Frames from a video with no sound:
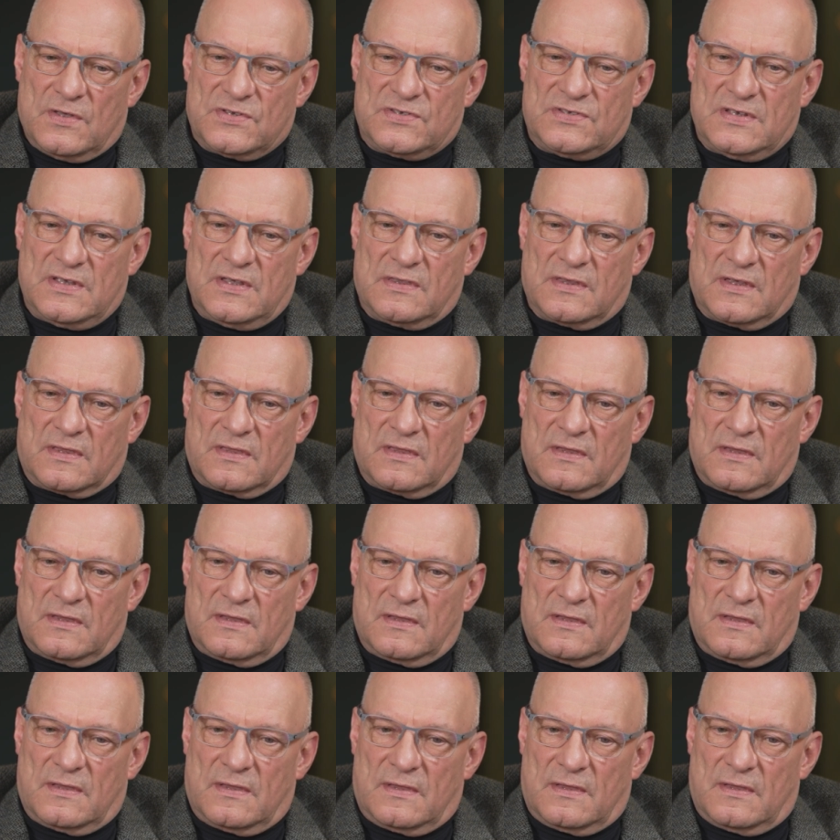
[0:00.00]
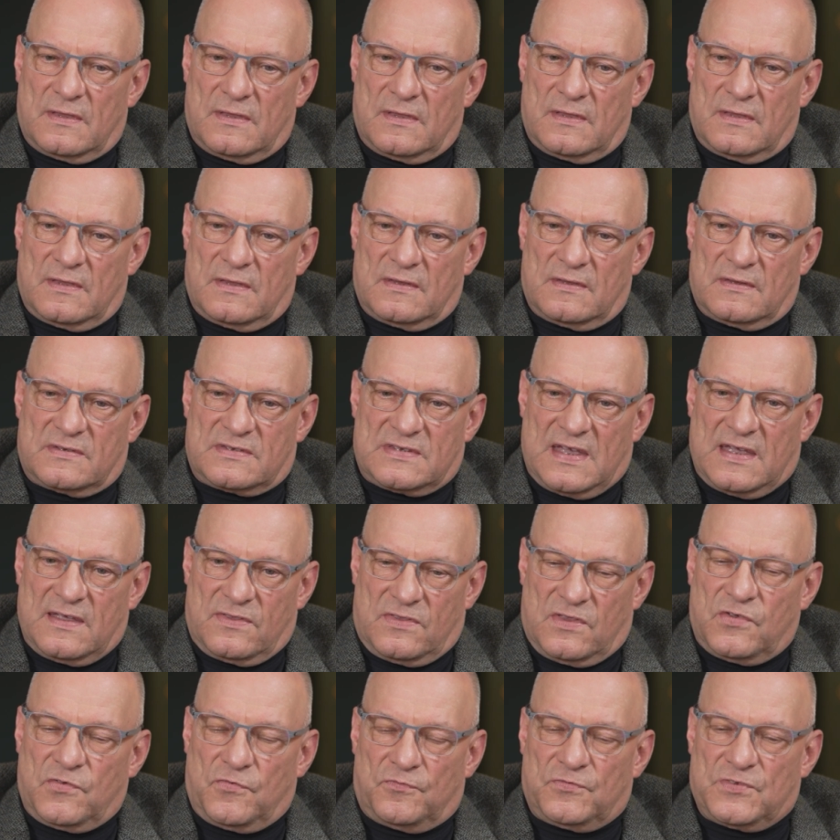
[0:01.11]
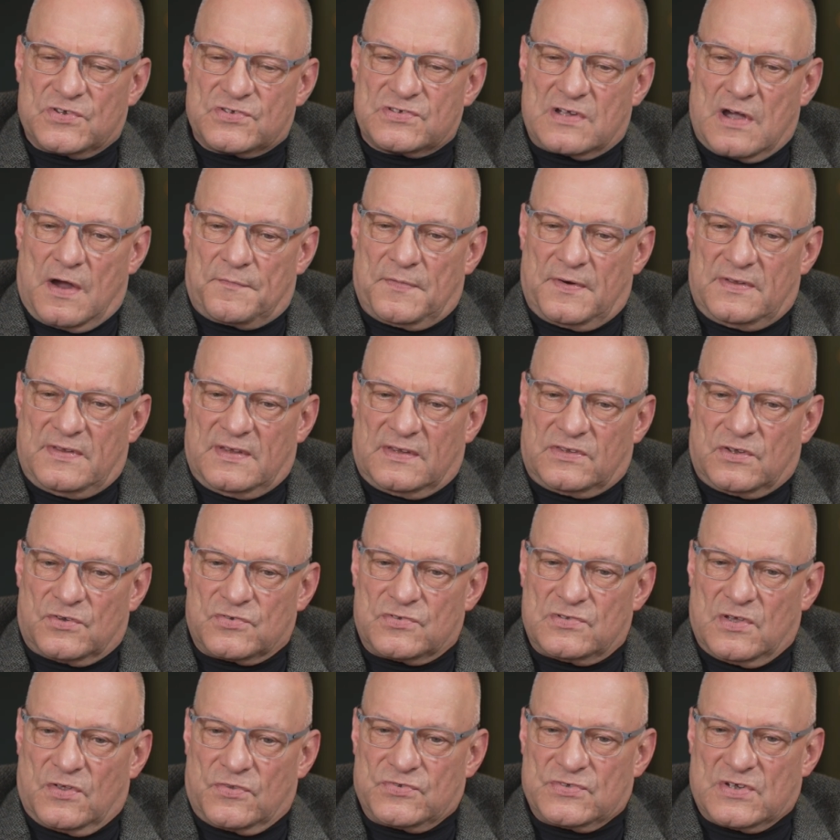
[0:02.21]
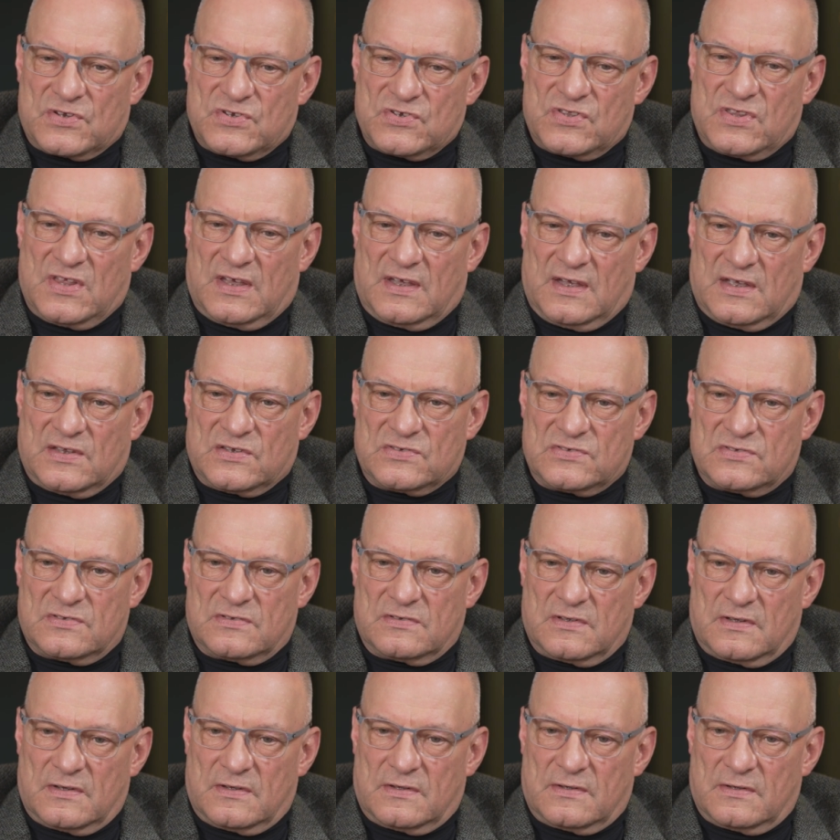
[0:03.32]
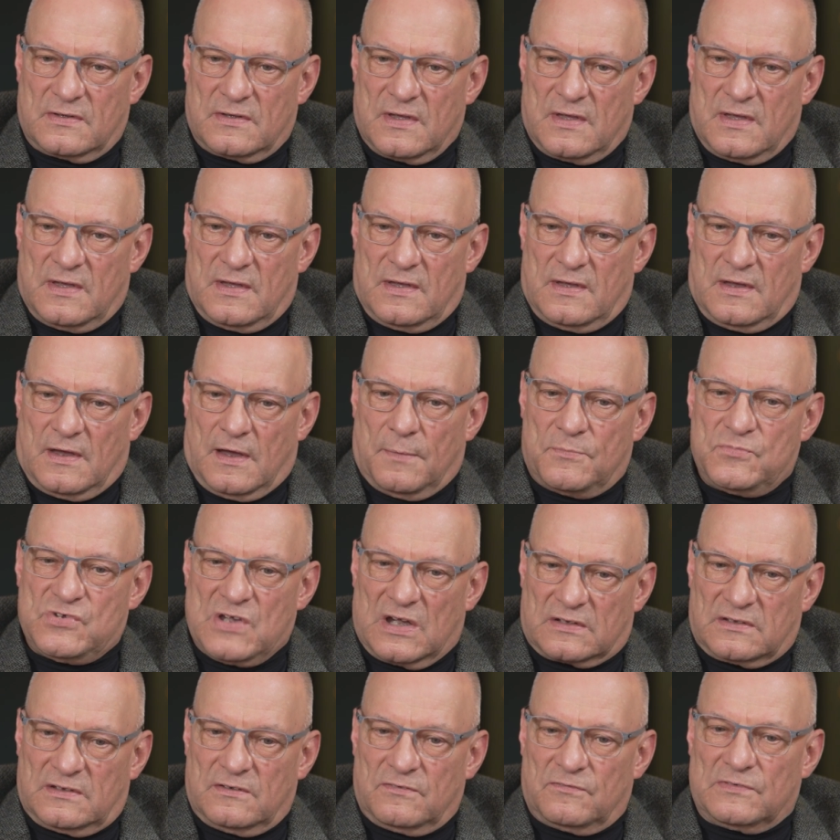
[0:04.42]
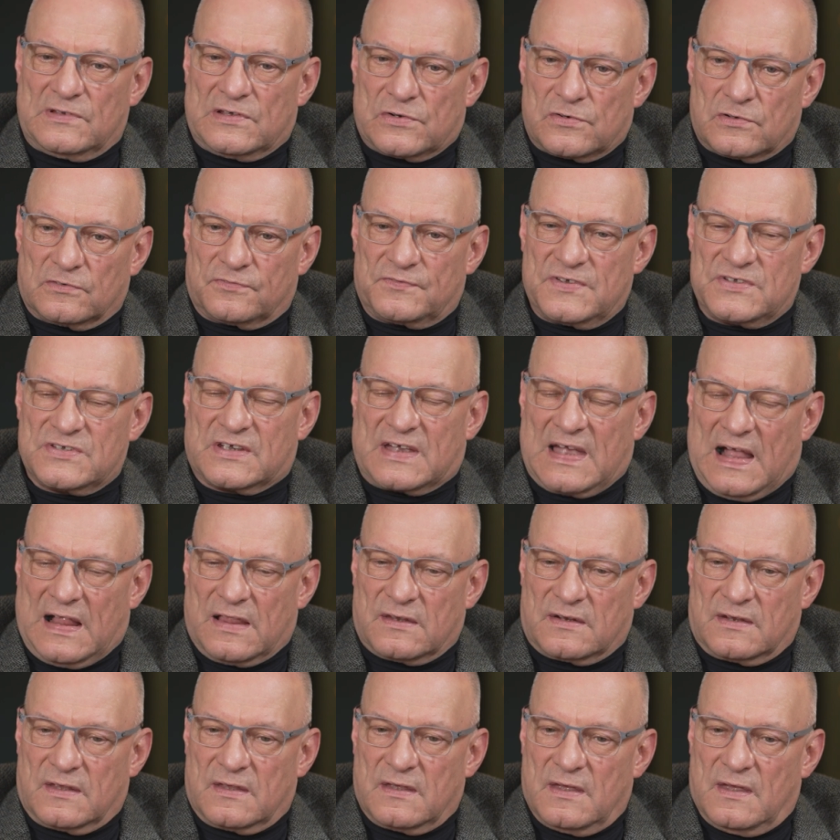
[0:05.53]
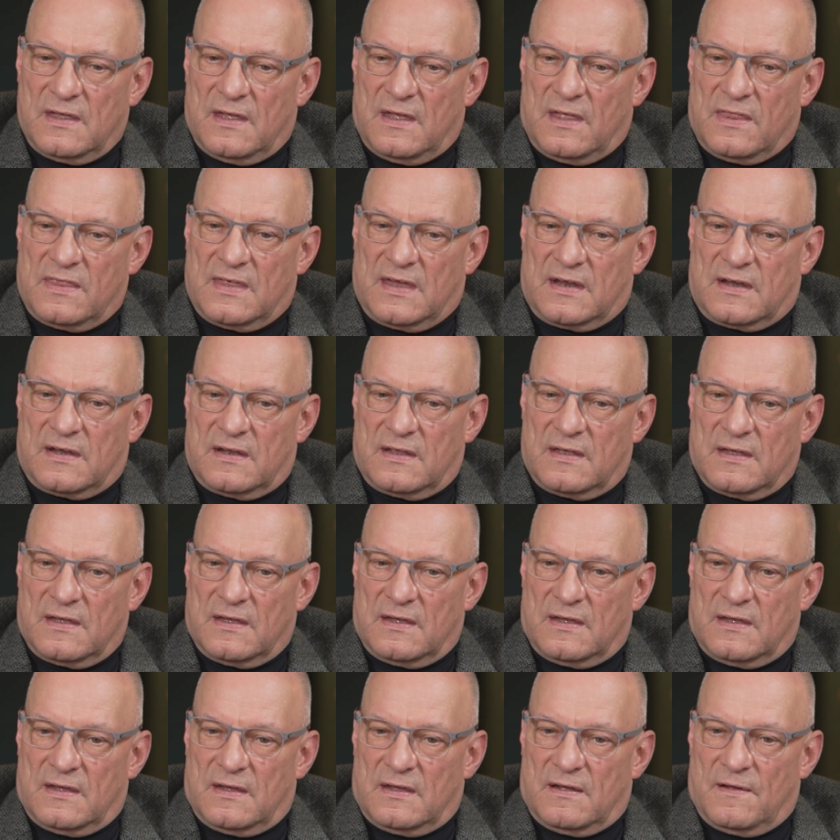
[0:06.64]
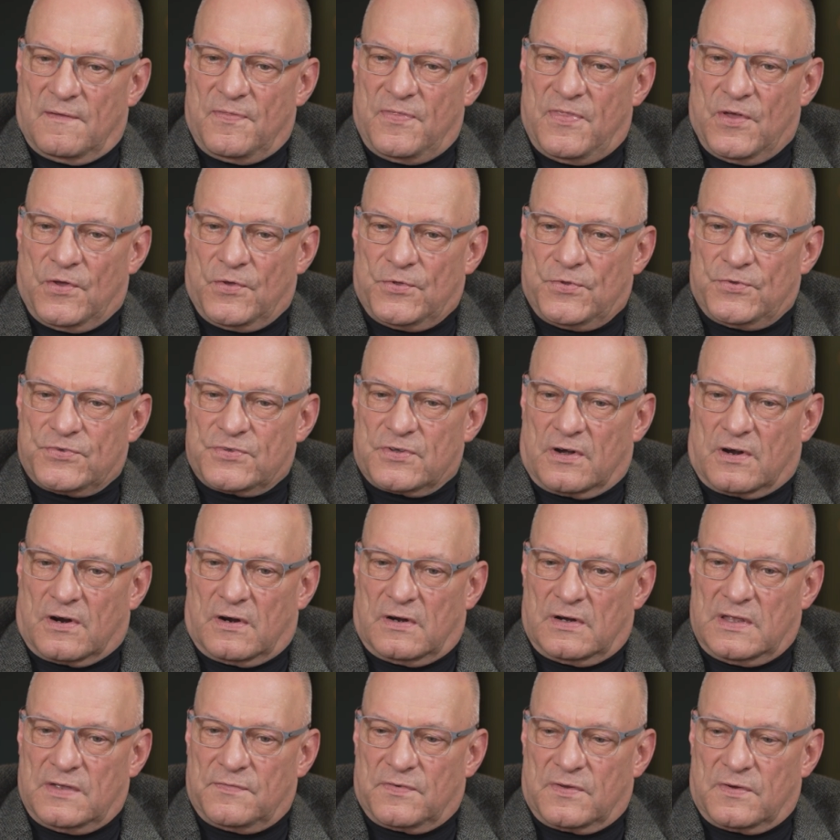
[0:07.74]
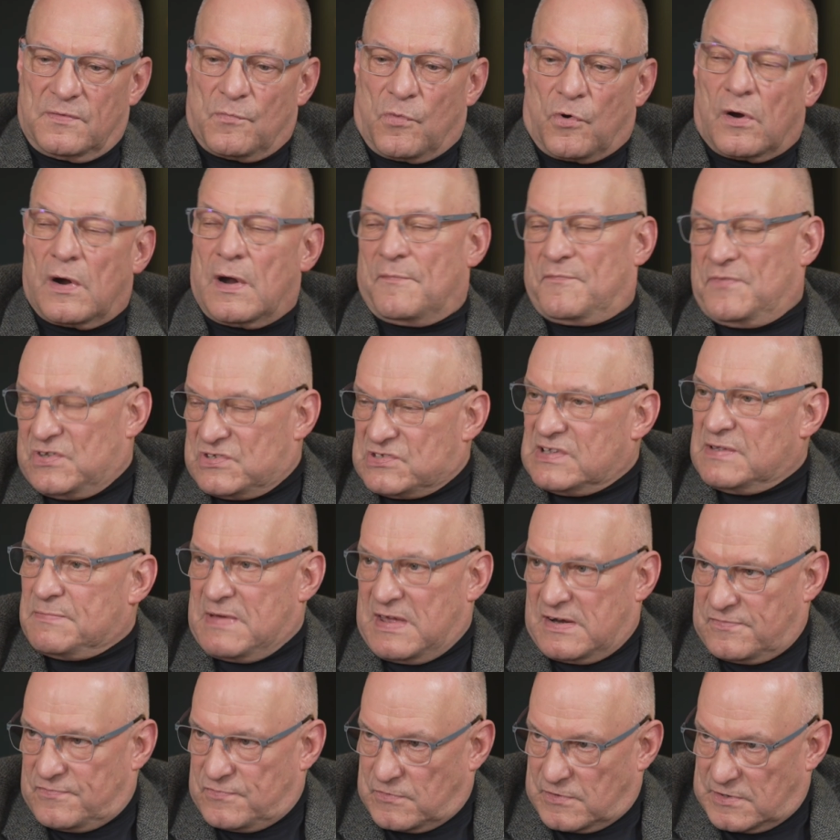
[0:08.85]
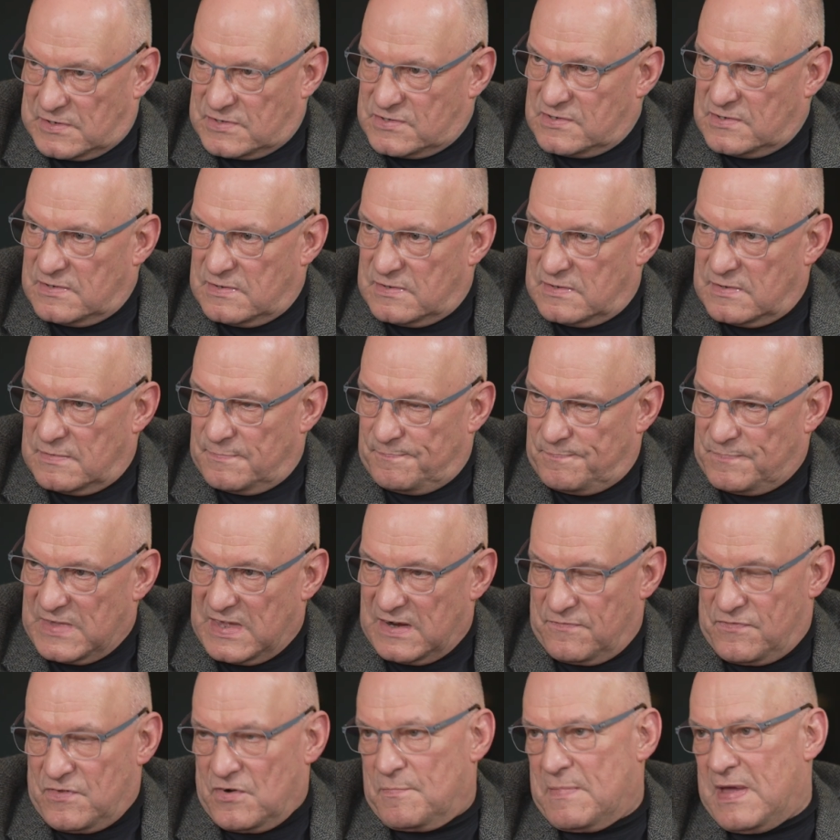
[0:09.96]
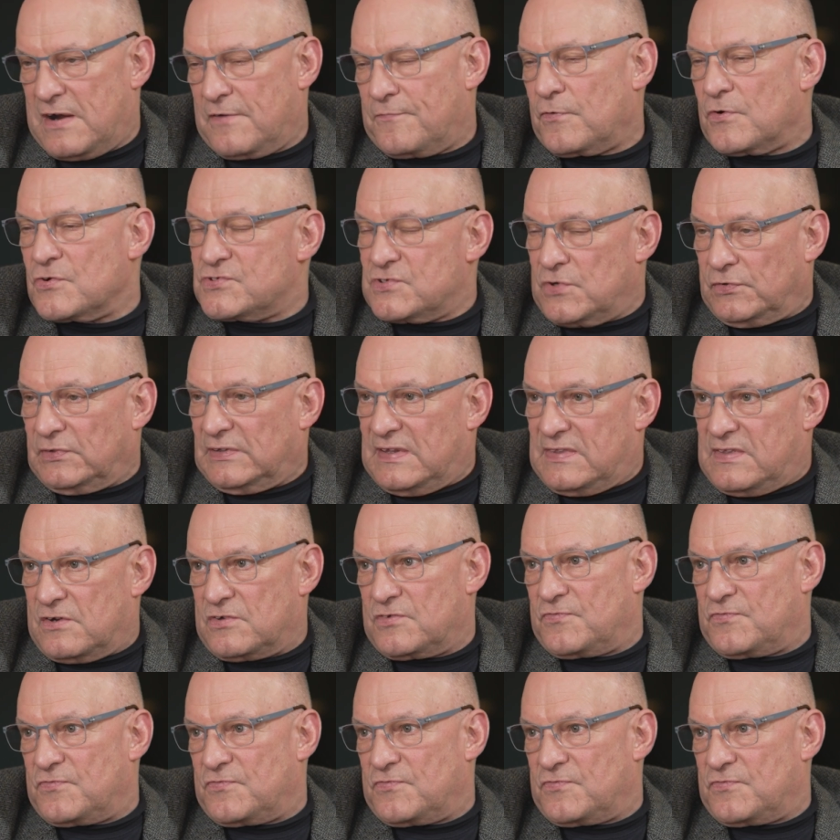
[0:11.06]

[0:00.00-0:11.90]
see that, say that you've discovered that there's no such thing as objective literal physicality, then those are even more obviously metaphors. And if they're metaphors only,